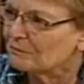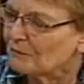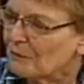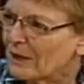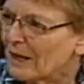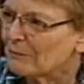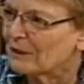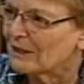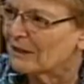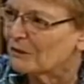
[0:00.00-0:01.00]
What
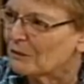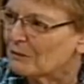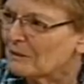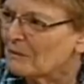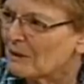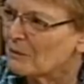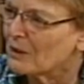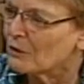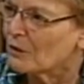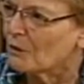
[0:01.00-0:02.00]
happened then, or where
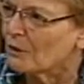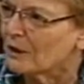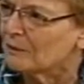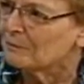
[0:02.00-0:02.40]
do you go then?